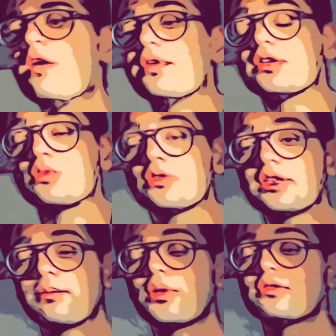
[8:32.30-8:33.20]
we are talking
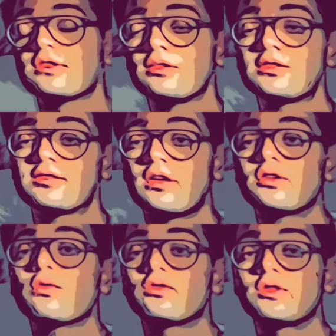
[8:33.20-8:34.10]
about the start
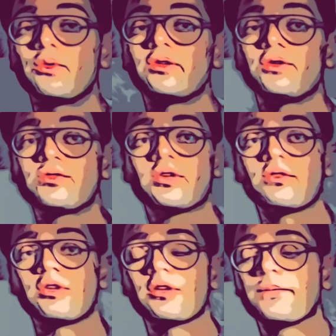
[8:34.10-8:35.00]
of the 20th
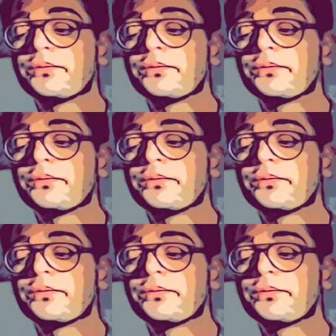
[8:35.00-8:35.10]
century.